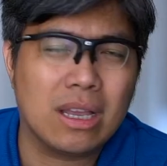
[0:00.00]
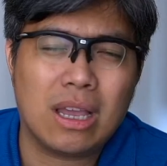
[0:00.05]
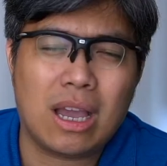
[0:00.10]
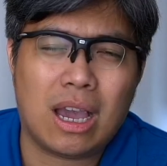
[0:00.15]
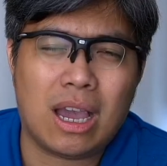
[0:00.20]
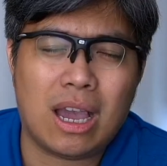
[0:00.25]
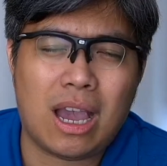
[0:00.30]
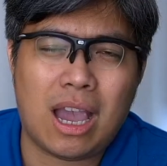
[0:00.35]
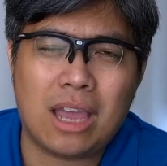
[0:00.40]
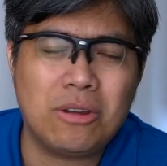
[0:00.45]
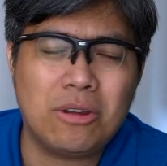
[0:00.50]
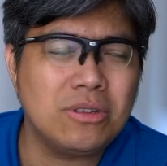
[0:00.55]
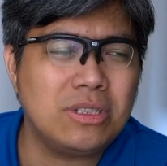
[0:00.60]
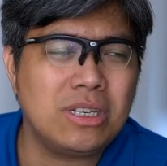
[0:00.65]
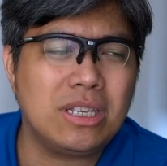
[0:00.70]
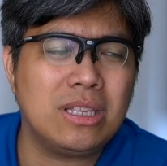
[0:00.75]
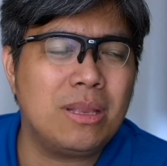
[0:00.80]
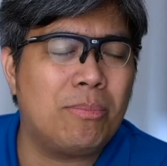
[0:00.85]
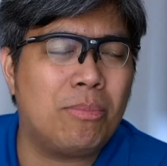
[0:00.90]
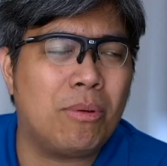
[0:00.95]
I don't
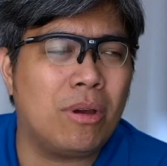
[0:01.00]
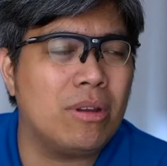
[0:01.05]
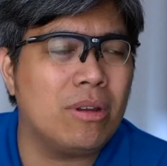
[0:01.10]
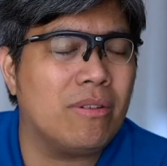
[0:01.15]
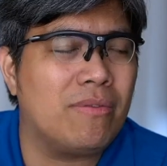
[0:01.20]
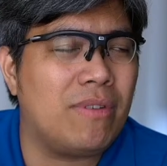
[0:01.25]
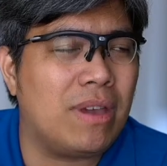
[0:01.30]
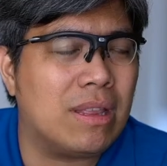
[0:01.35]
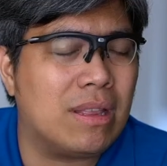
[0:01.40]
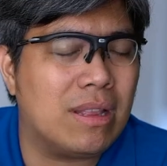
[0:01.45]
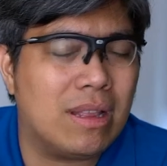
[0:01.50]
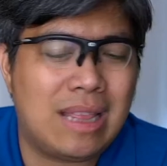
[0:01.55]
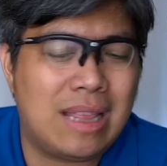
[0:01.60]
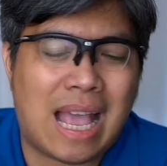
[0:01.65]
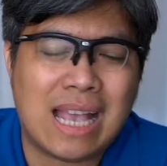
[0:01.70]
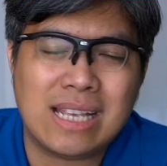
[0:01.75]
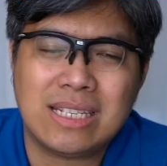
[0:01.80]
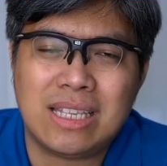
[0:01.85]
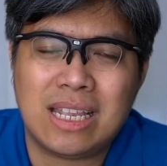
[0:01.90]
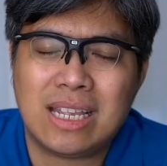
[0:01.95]
see the point of it
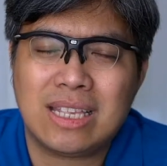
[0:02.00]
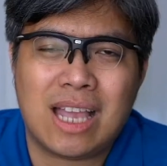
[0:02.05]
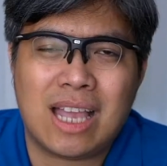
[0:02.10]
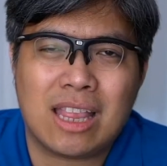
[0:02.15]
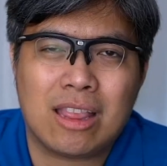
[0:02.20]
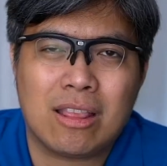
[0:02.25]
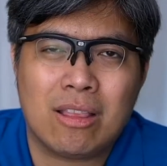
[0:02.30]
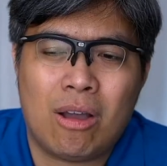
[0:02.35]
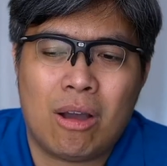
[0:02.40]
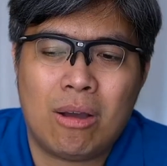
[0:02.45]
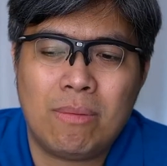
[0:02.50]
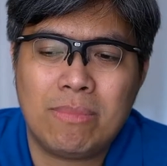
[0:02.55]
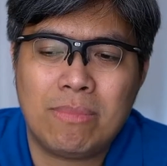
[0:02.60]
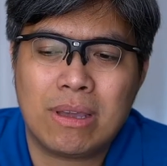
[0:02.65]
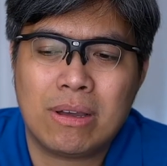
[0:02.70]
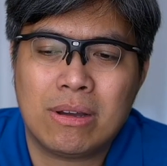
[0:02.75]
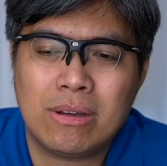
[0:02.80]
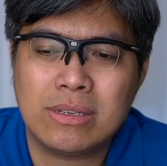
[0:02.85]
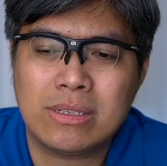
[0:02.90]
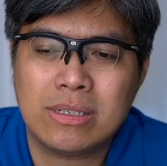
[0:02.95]
lasting that long,
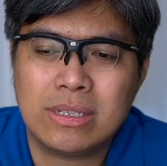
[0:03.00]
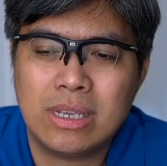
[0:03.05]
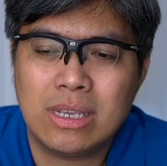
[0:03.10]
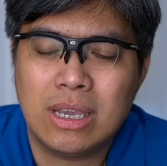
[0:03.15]
because